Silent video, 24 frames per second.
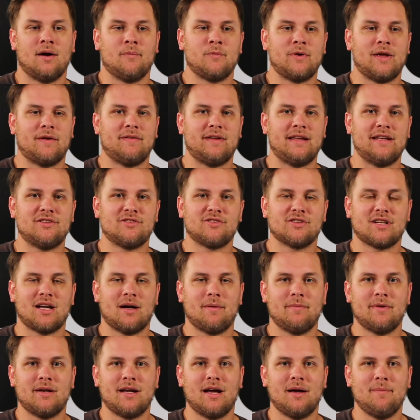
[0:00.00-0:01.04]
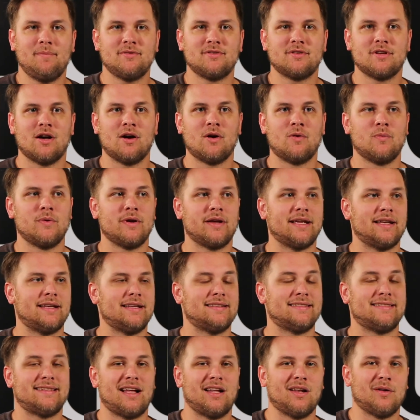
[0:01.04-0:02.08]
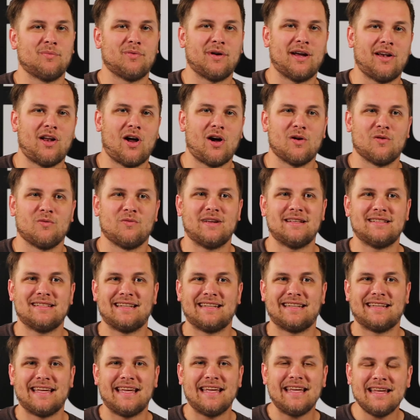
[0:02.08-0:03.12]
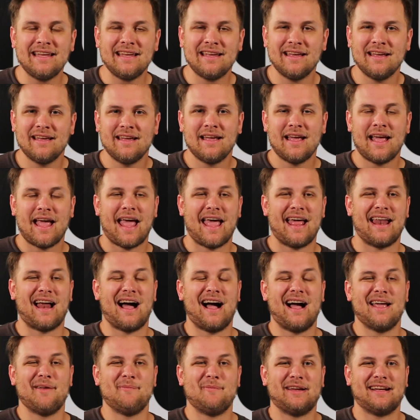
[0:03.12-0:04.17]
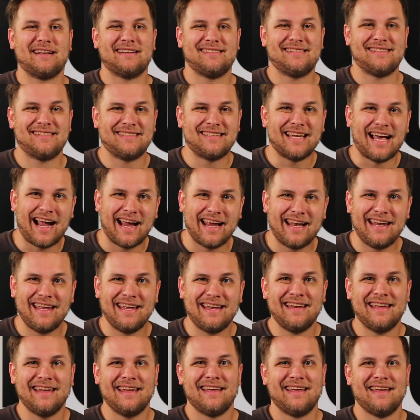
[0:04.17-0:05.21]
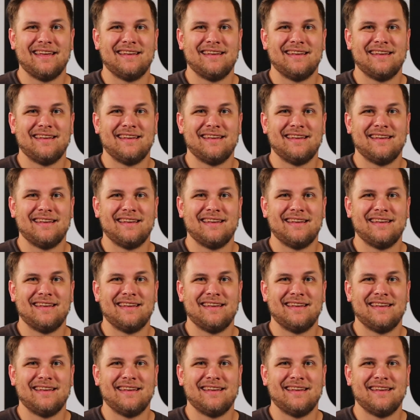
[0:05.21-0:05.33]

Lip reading: We have Easter coming up, so we get to celebrate our risen King, and I am excited